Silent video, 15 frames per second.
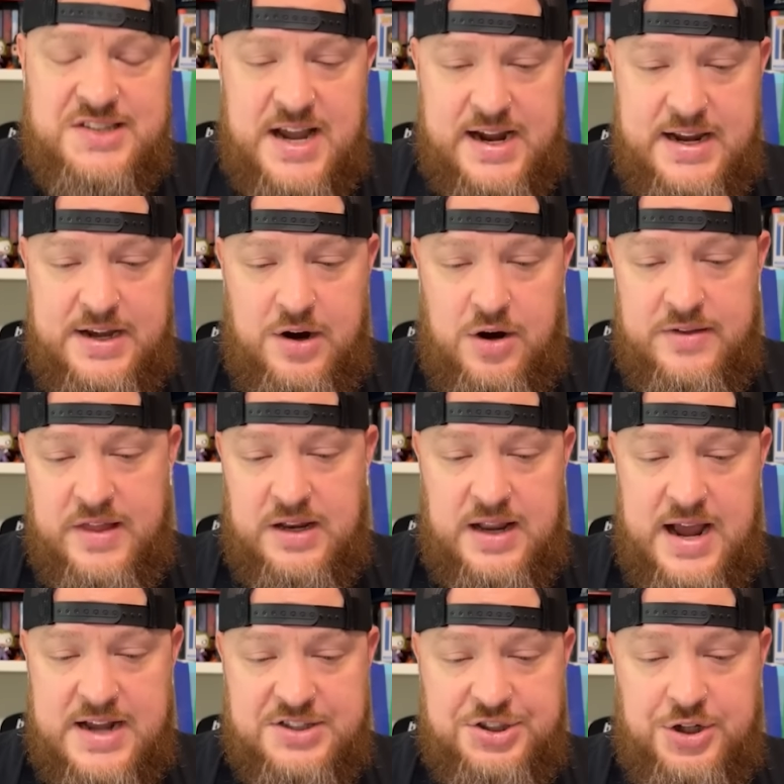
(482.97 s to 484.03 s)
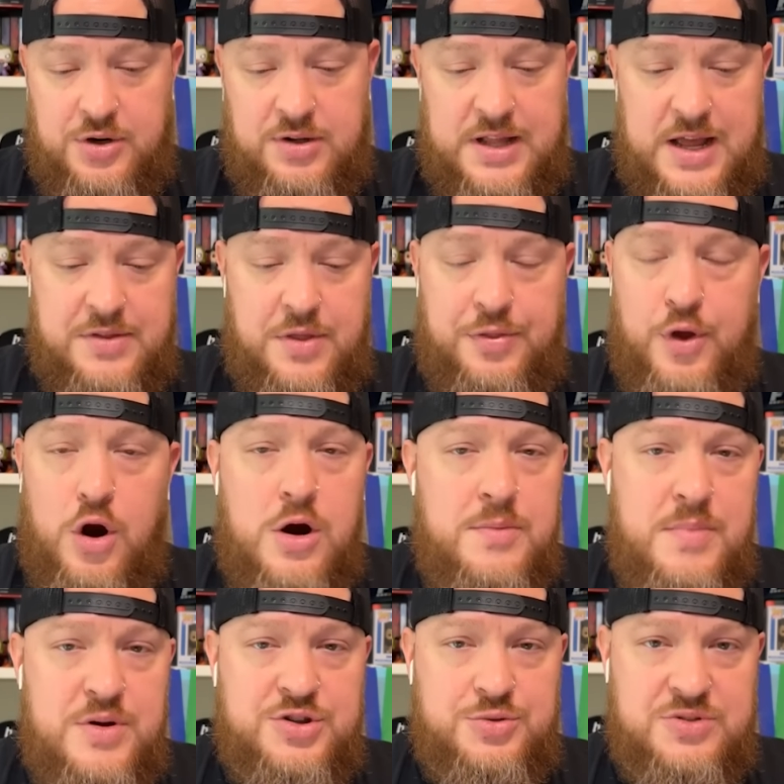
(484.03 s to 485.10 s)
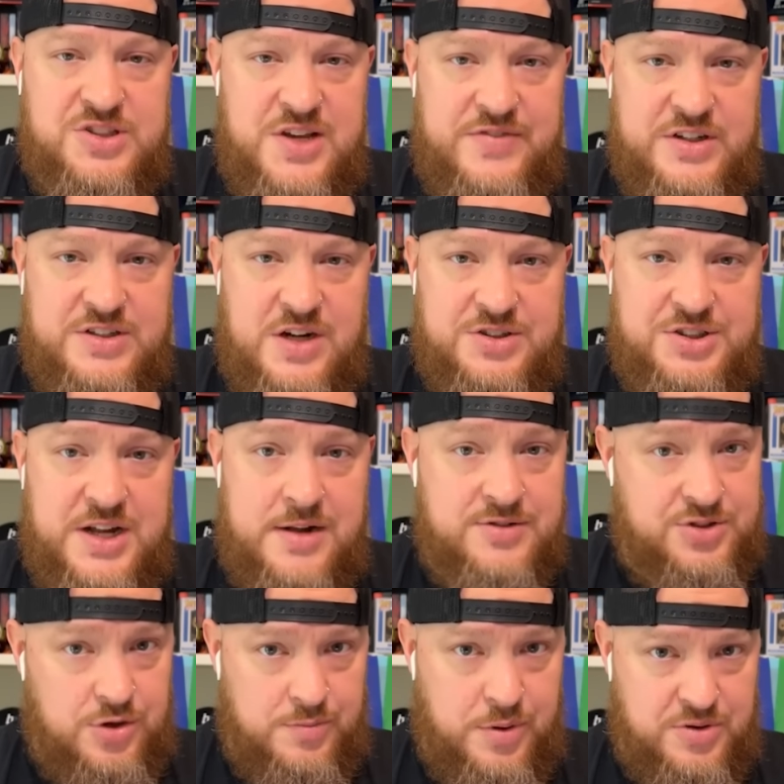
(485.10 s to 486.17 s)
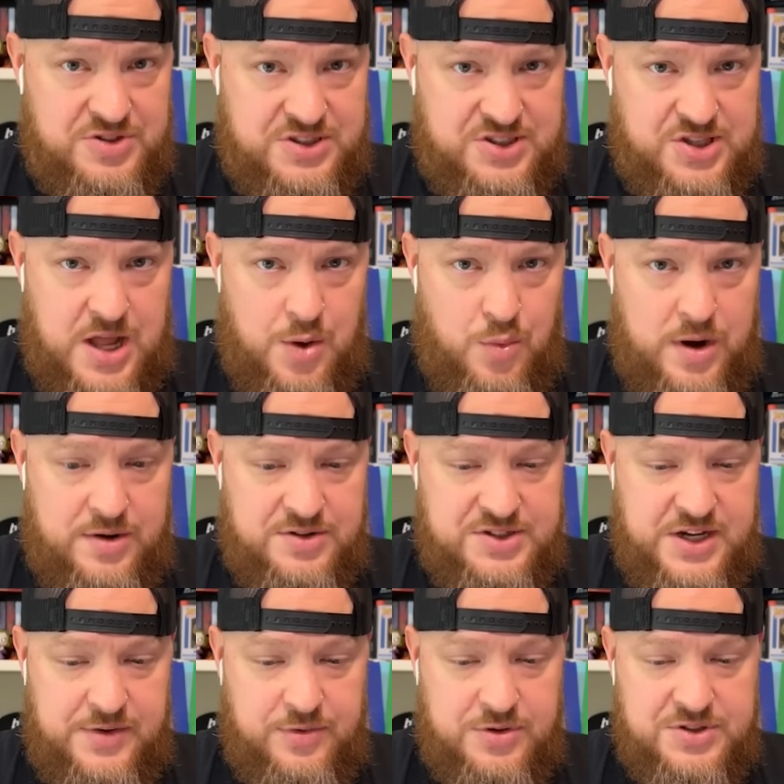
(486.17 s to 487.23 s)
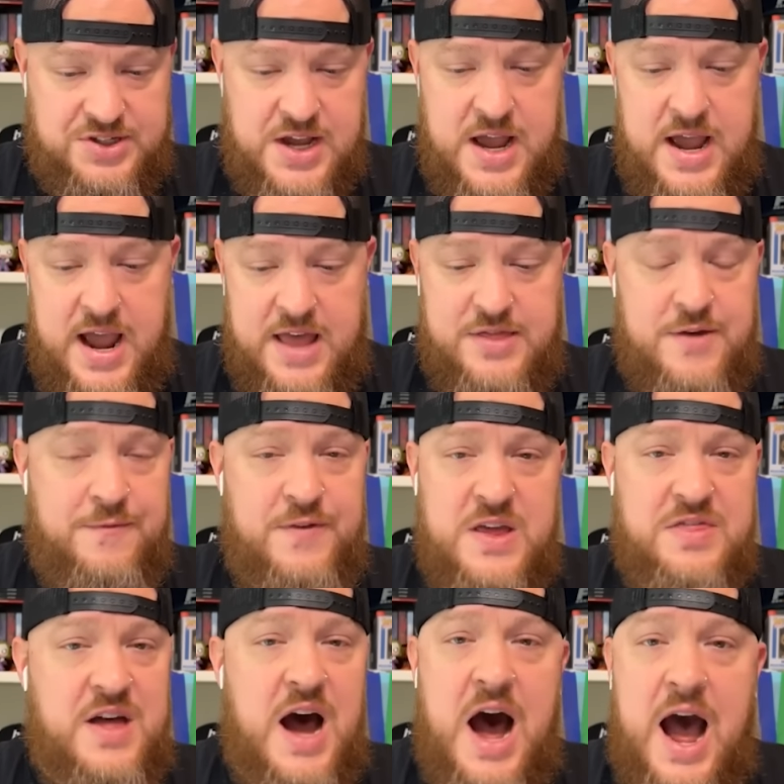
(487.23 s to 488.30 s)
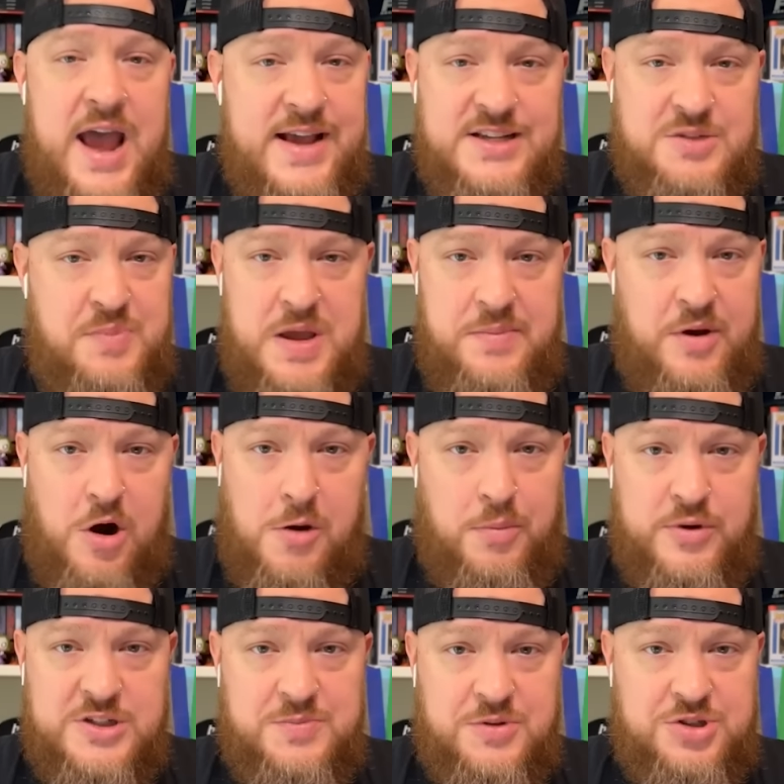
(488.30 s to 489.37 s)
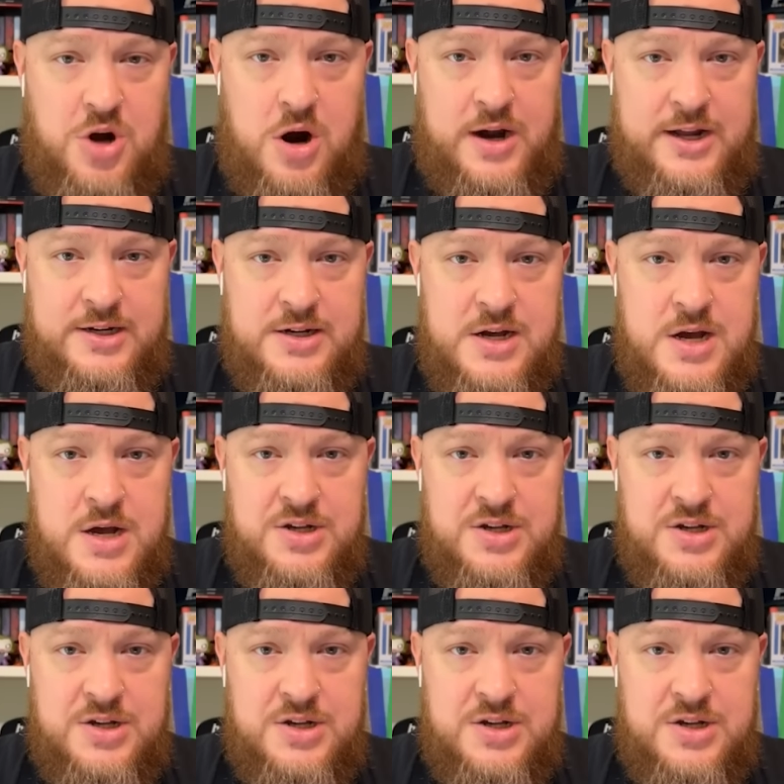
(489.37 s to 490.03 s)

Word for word: secondary that last year allowed the third most receiving touchdowns to opposing slot wide receivers and the fifth highest PPR points per target.